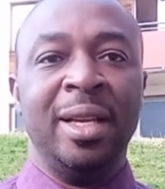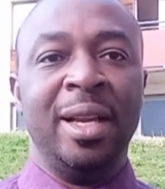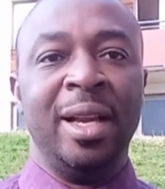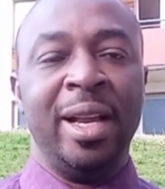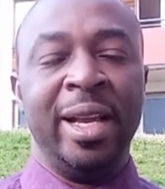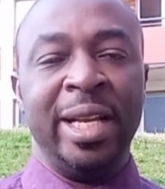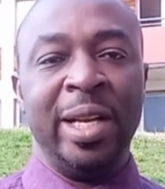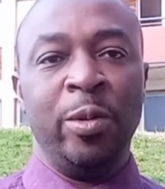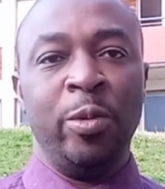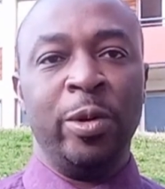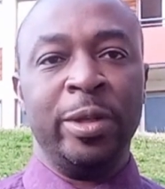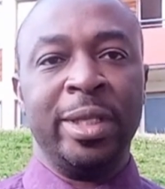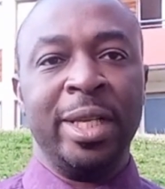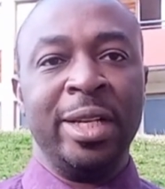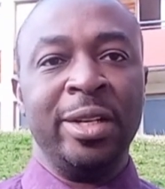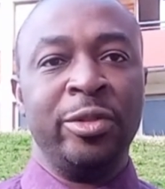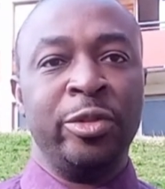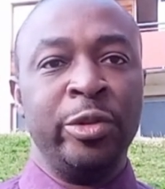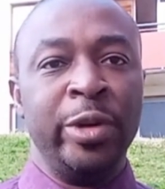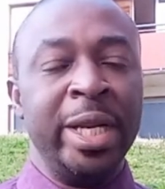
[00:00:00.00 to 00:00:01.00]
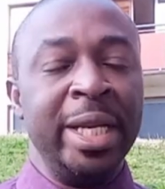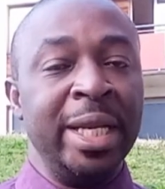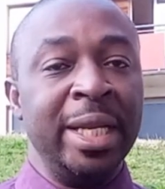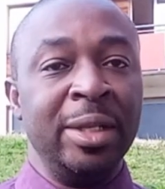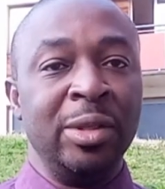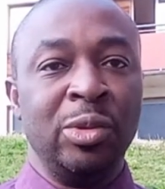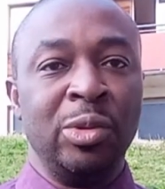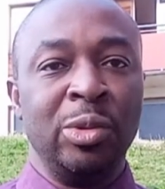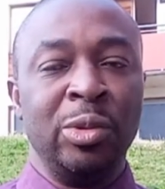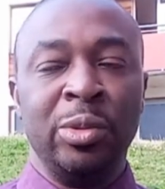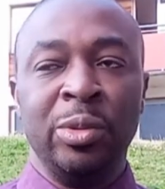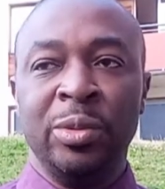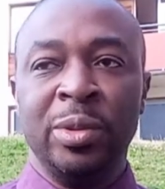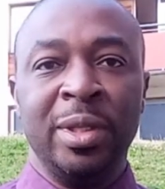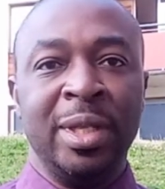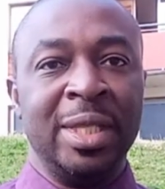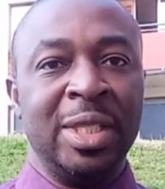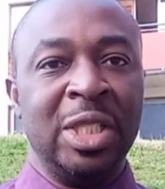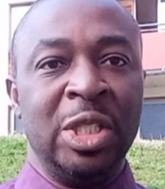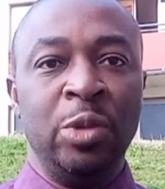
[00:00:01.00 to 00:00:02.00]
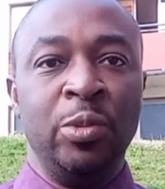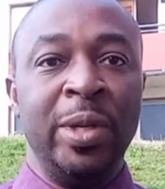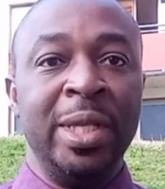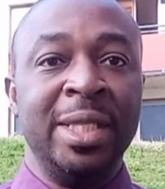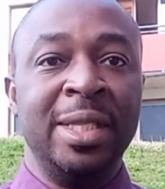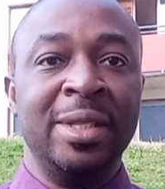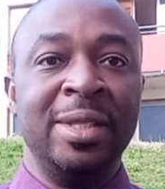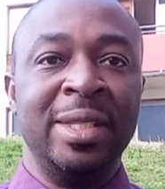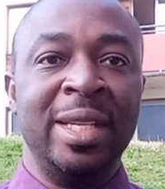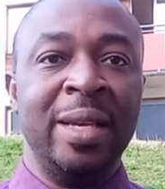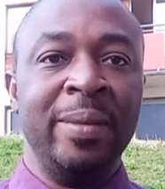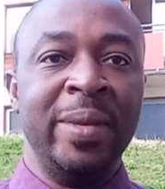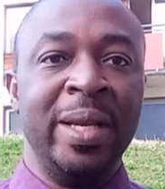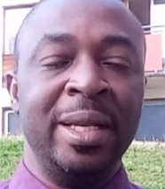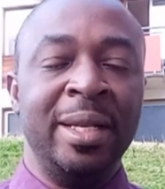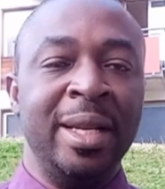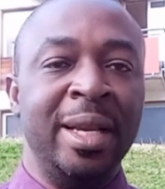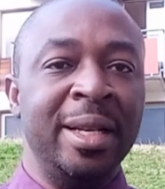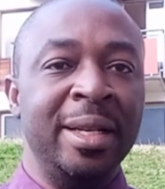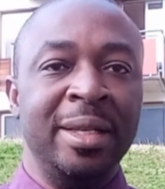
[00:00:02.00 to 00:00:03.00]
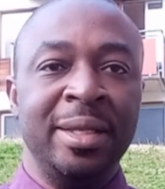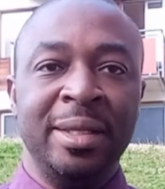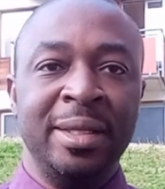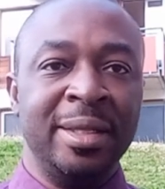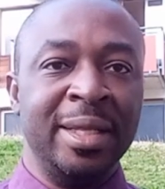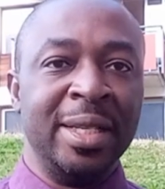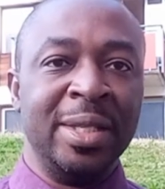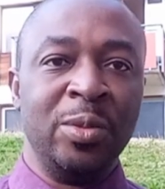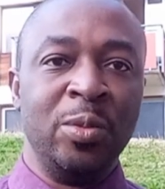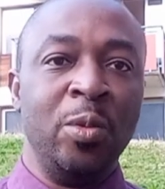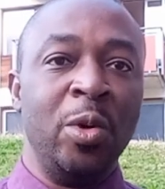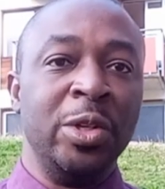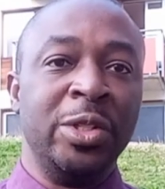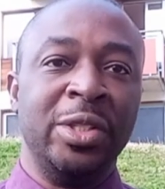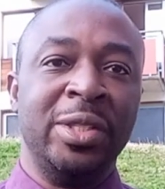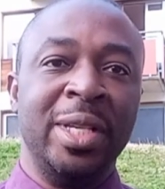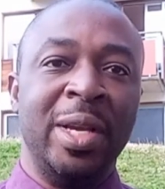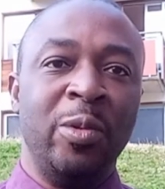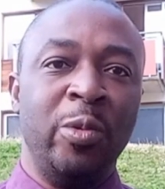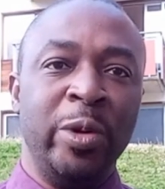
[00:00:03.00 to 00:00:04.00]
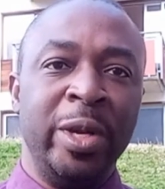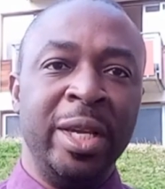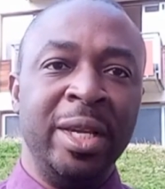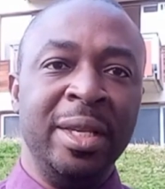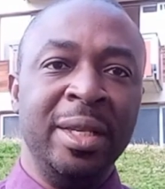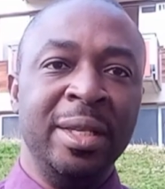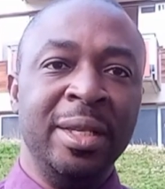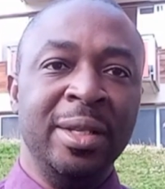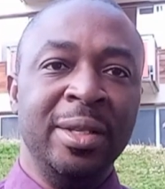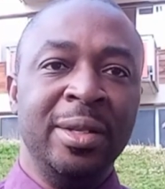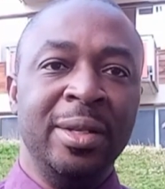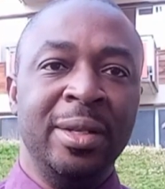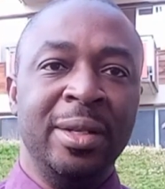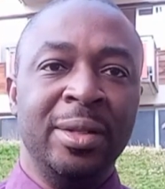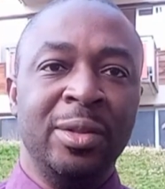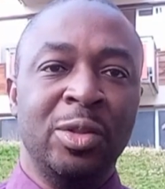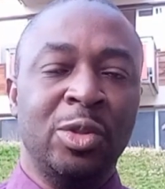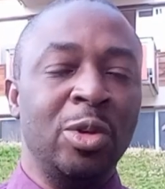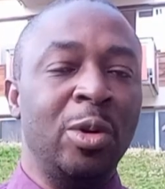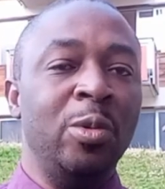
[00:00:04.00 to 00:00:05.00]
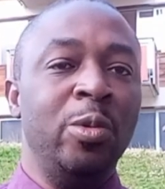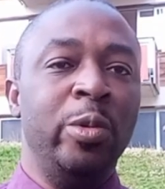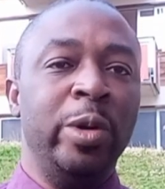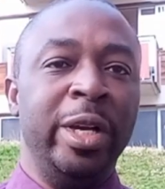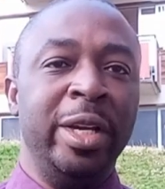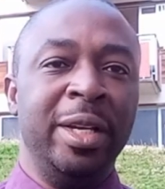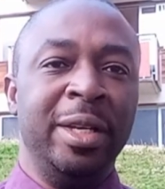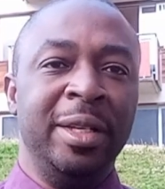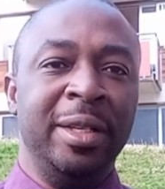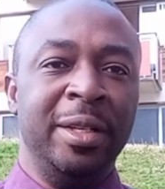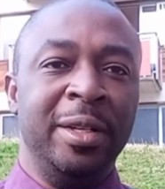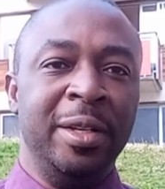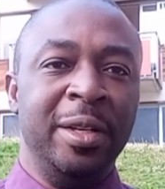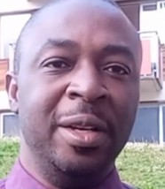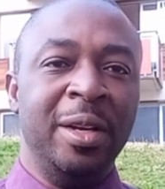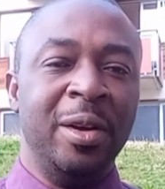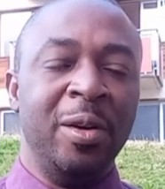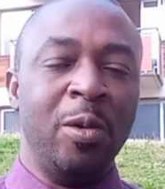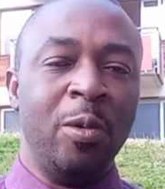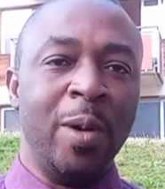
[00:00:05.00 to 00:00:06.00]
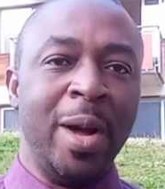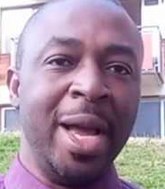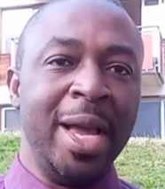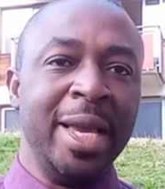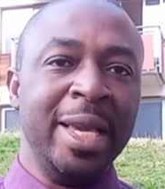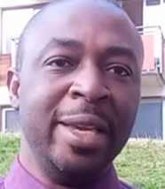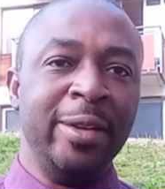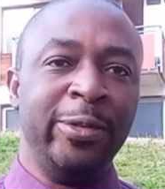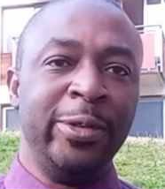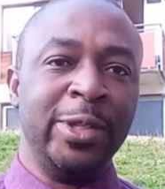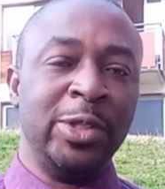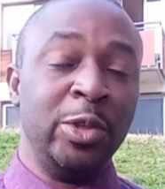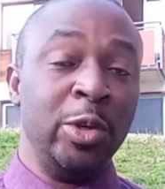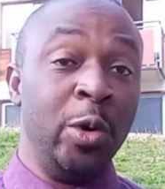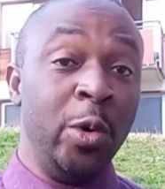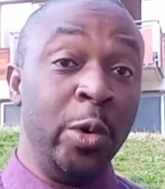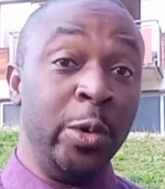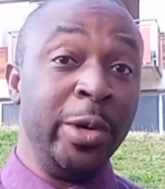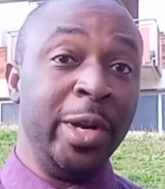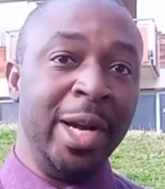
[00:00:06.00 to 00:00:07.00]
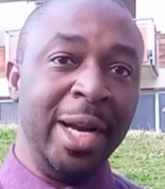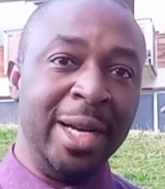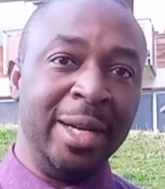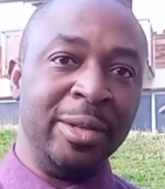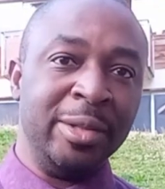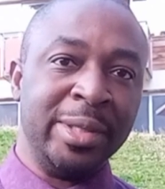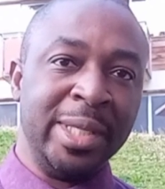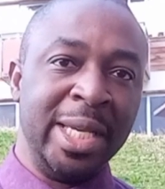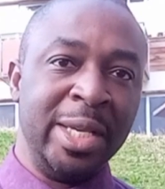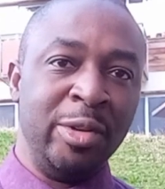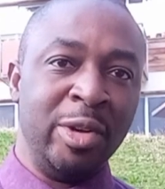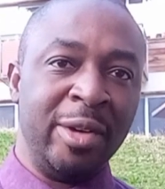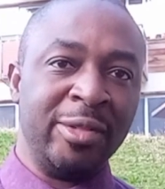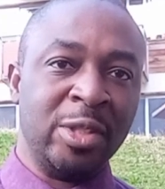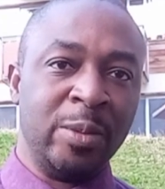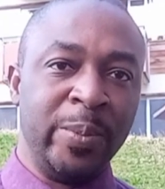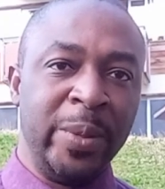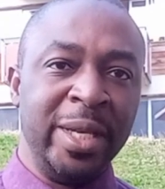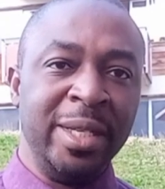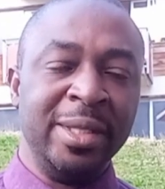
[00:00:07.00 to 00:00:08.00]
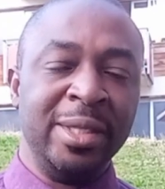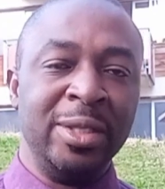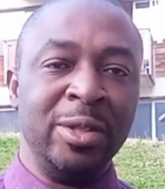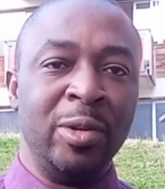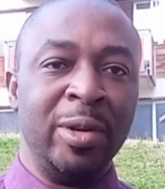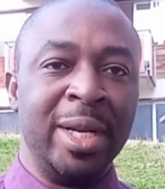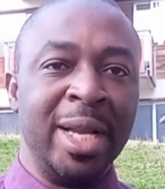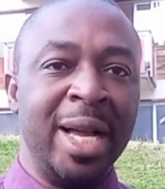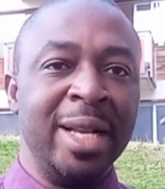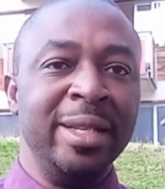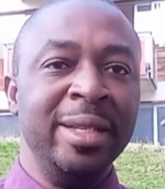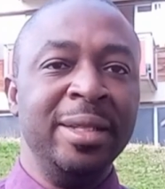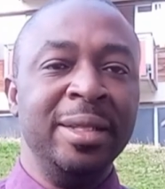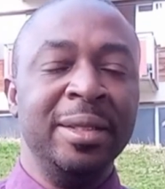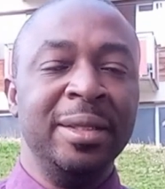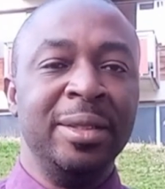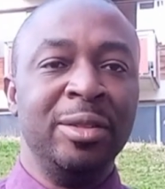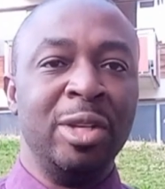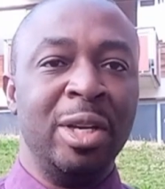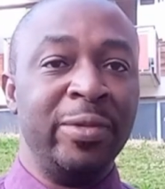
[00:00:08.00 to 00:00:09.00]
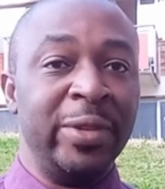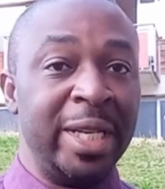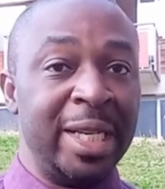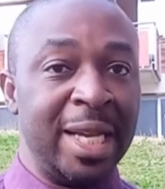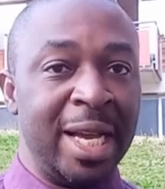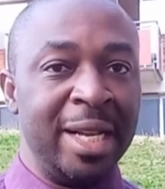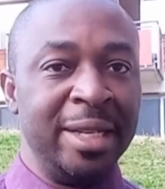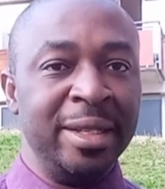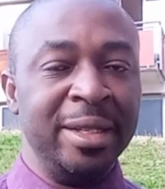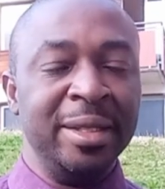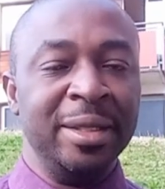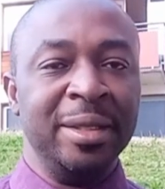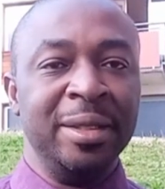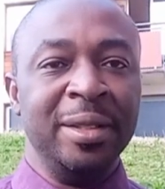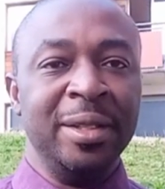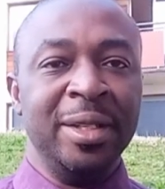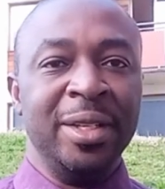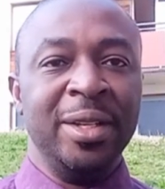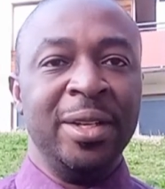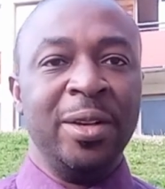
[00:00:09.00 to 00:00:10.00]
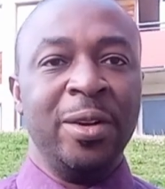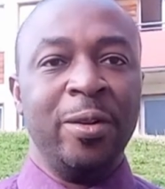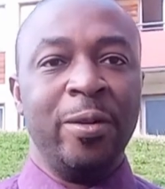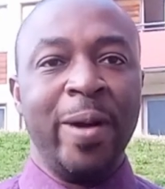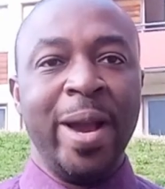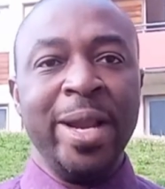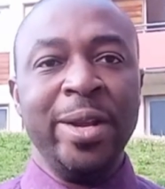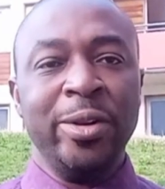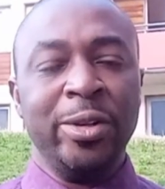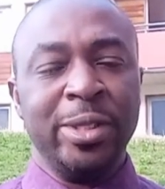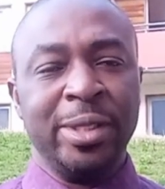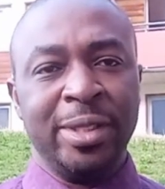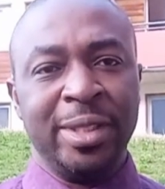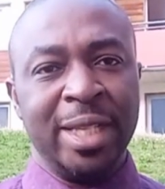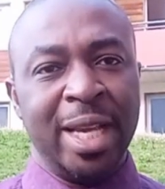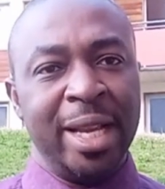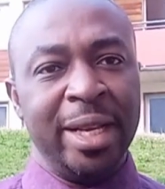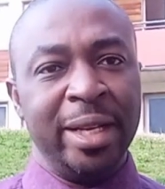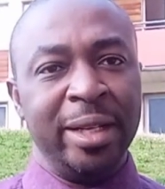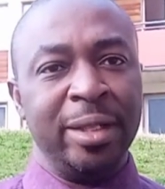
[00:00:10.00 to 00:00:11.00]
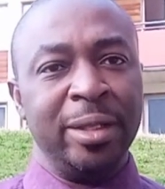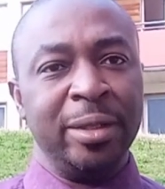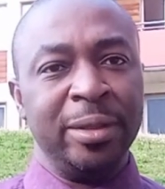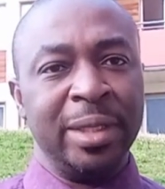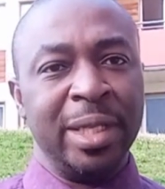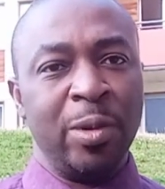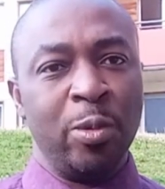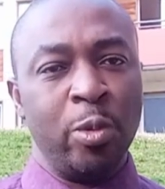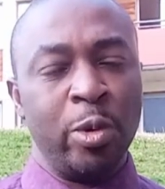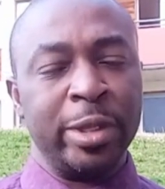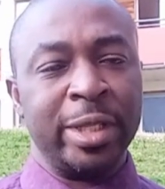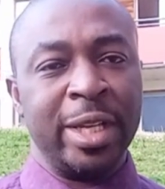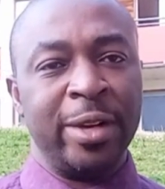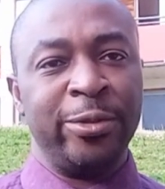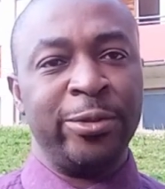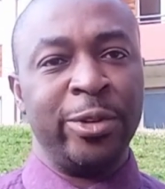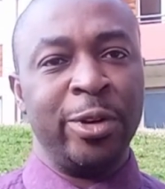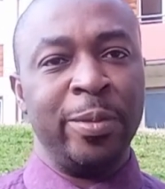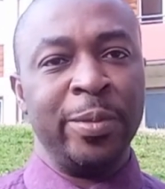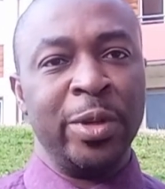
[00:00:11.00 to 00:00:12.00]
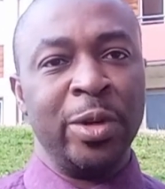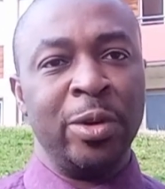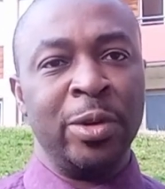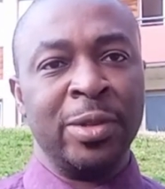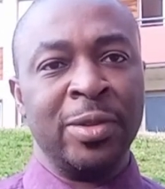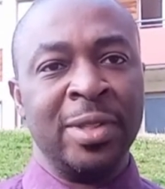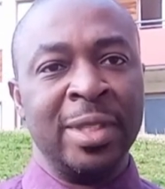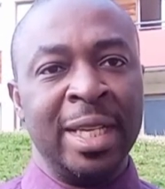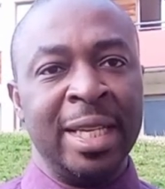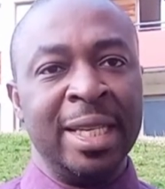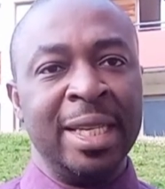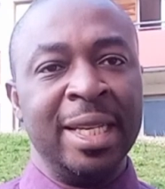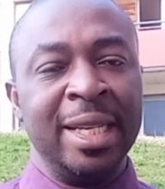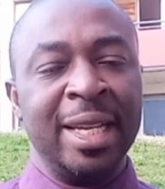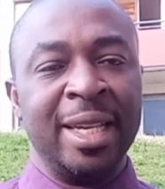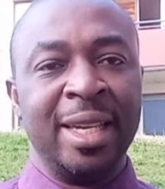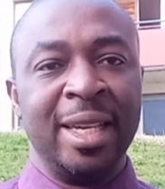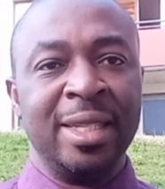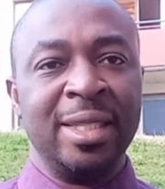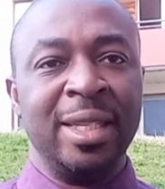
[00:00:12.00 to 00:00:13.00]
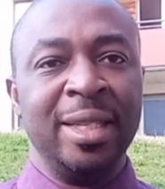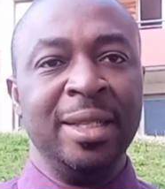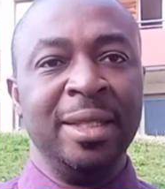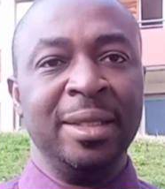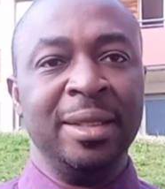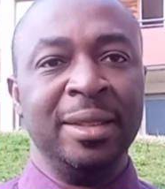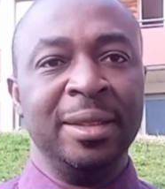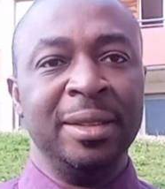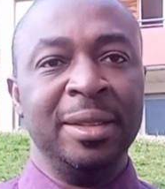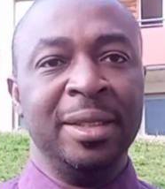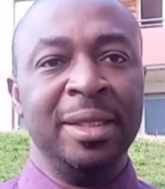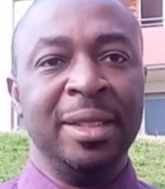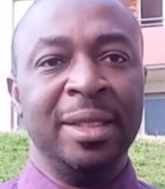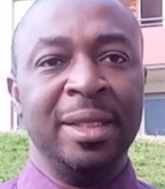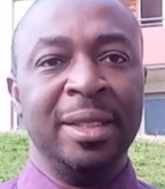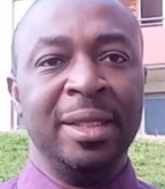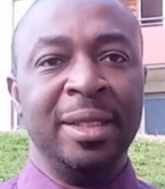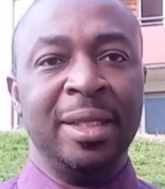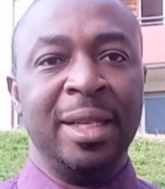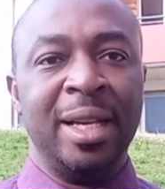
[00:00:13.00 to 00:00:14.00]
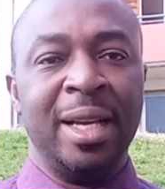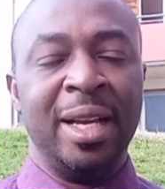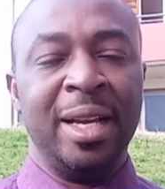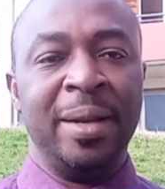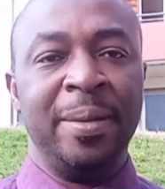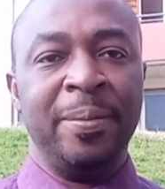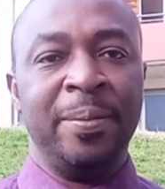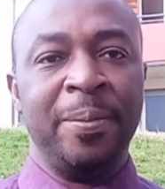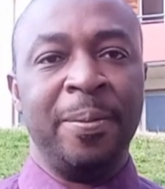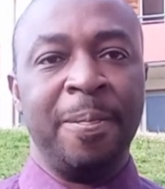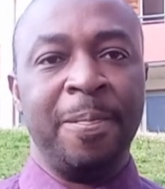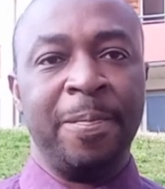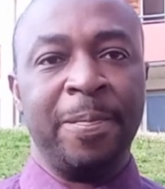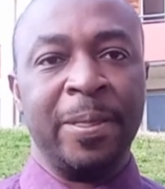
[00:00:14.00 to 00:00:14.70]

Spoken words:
and the water drain into the sewage system and then just washes away somewhere. Why, if it's your own house and you have space in your garden, you have a garden, why not channel the water from your sink in the kitchen um,